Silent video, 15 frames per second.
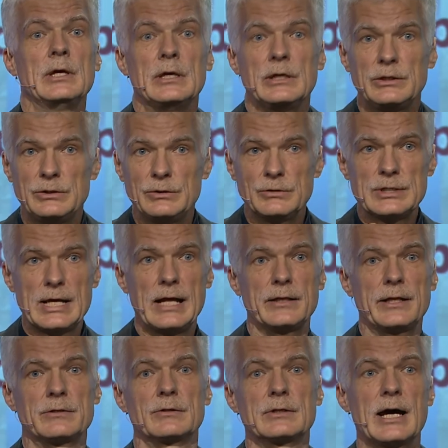you tell
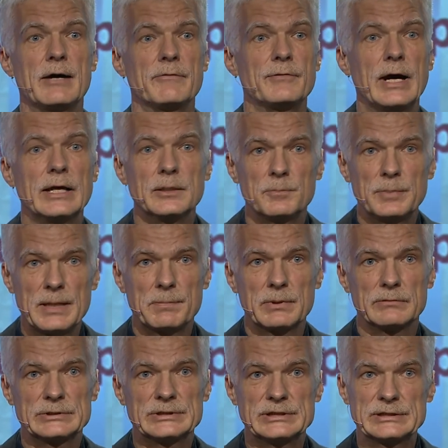that you can't find the people
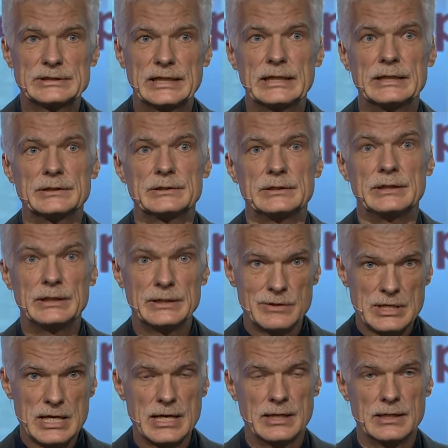with the skills you
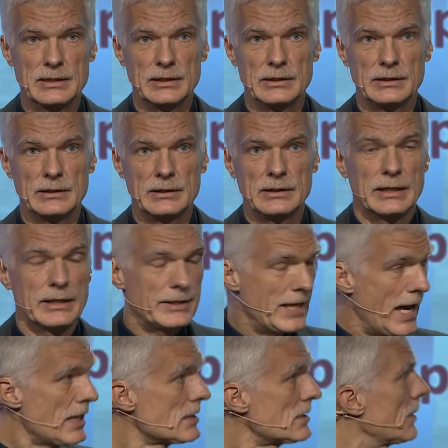need. No?
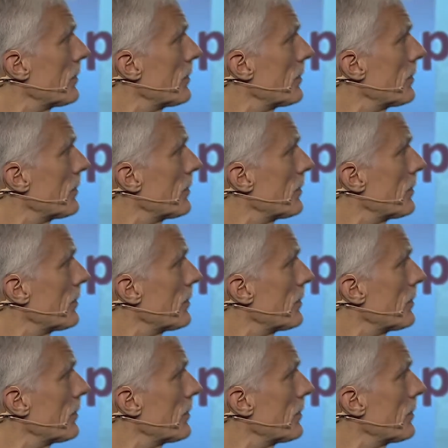That is the